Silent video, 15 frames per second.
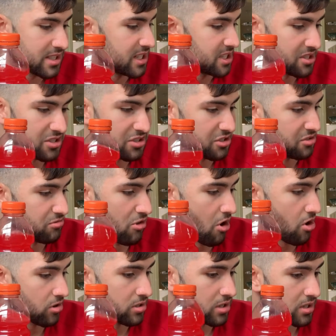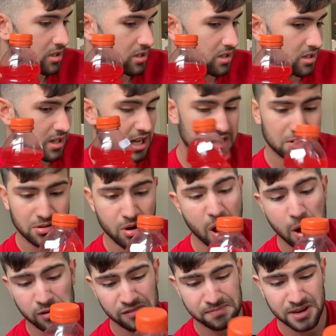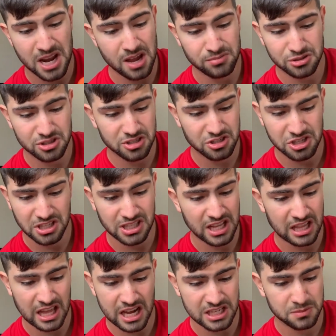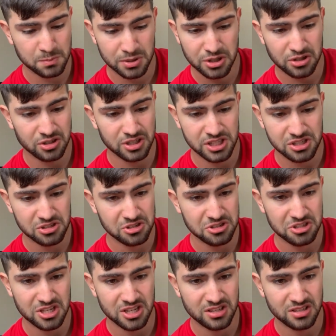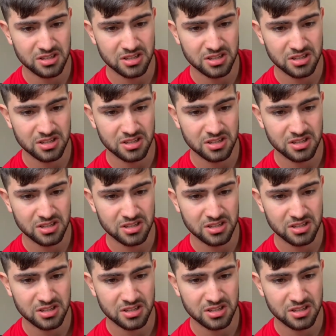This is just wrong. I don't know how I've been able to drink like that. It's pure disgusting.